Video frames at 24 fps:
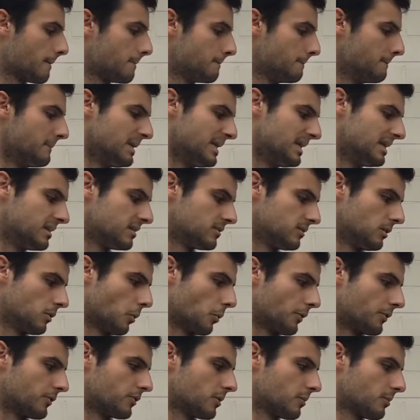b is the
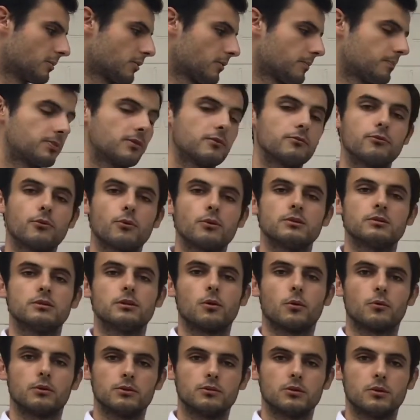only number 4 is the
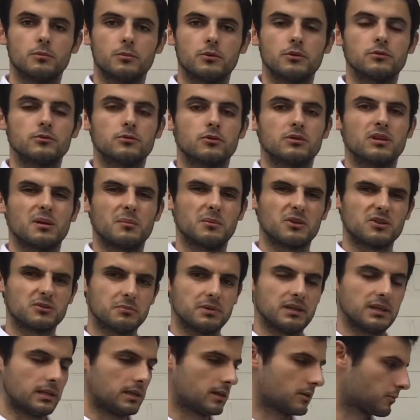only number so there must
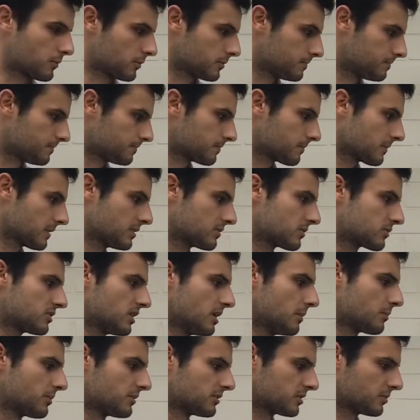be e it's the
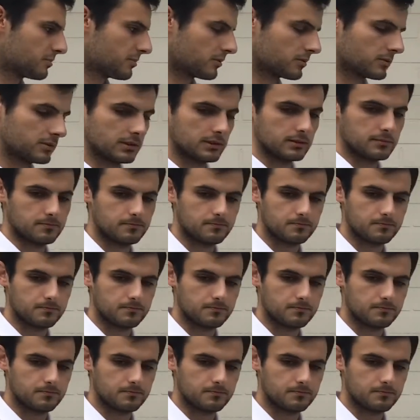same principle here